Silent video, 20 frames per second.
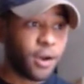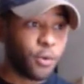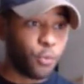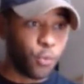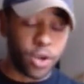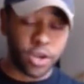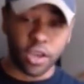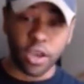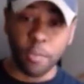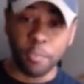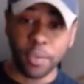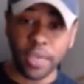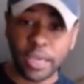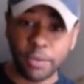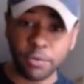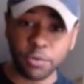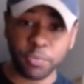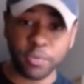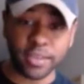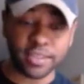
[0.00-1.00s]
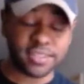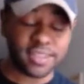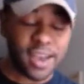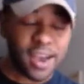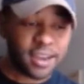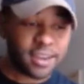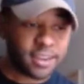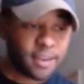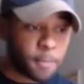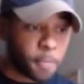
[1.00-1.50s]
when Khabib was being
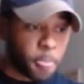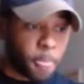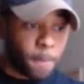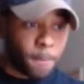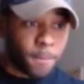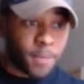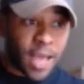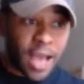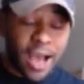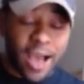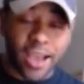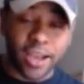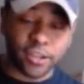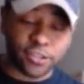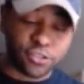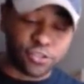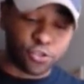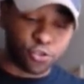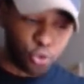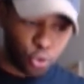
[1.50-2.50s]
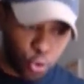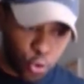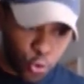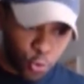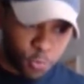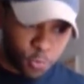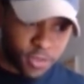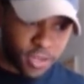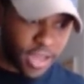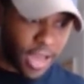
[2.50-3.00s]
silent, I
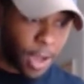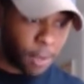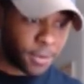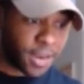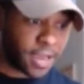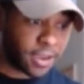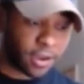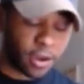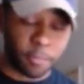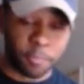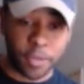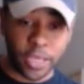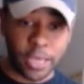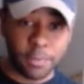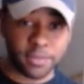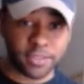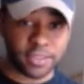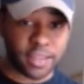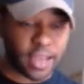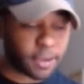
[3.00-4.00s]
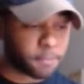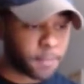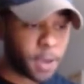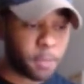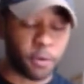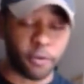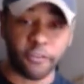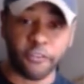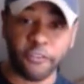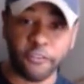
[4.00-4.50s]
assumed, I'm like, Khabib is like, man,
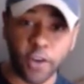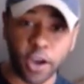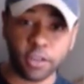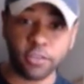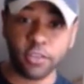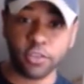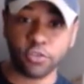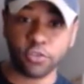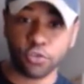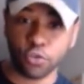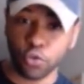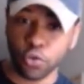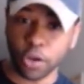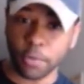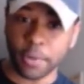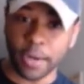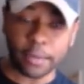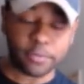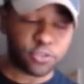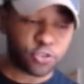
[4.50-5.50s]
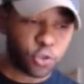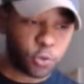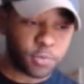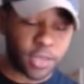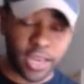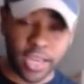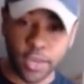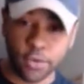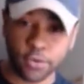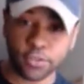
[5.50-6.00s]
I'm gonna fuck this dude up. And I assumed
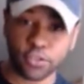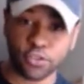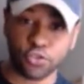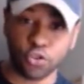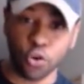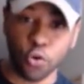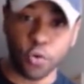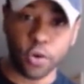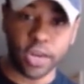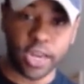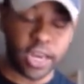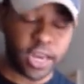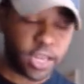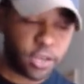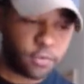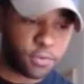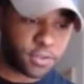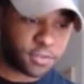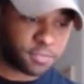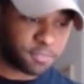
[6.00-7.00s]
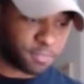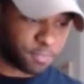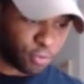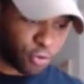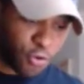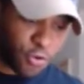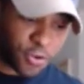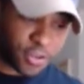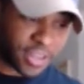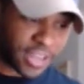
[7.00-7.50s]
that he was stewing, that he was
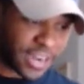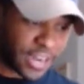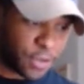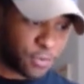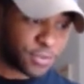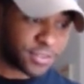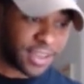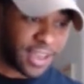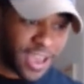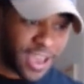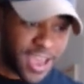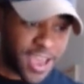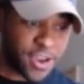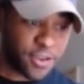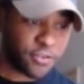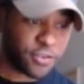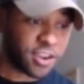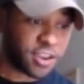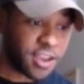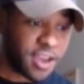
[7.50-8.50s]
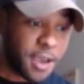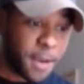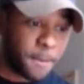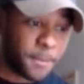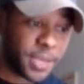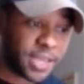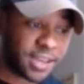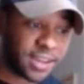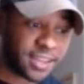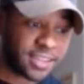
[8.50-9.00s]
brewing, that he was angry,
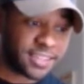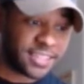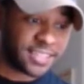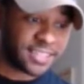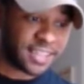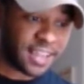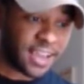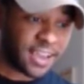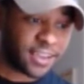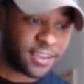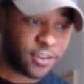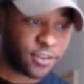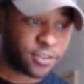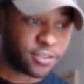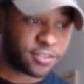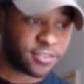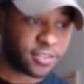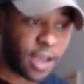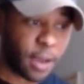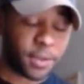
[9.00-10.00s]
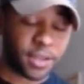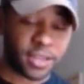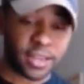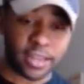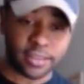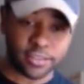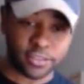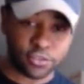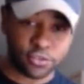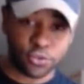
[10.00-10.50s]
because he's like, yo, I'm gonna
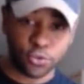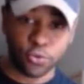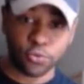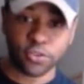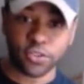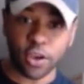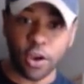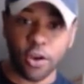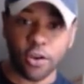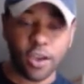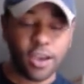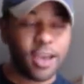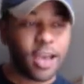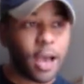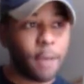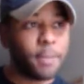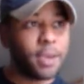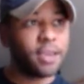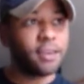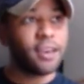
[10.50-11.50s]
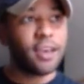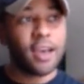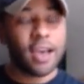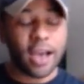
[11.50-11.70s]
let this dude talk. I mean,